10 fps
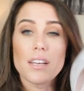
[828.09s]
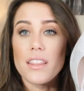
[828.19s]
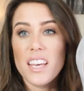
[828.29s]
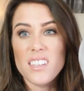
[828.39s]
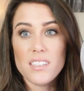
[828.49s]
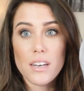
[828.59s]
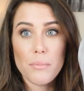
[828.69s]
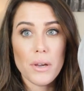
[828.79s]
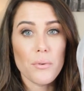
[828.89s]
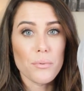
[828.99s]
I think it's going
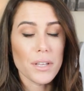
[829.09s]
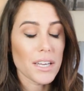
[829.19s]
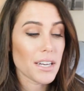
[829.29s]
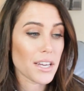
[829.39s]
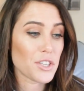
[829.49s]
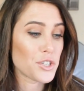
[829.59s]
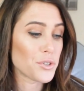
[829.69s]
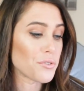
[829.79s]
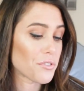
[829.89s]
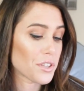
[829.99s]
to be a really nice
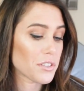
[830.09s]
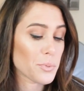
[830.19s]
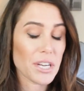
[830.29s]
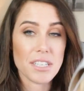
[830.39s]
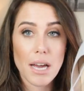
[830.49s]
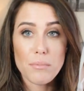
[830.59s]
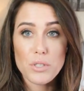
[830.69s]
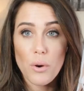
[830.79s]
shoe for the springtime.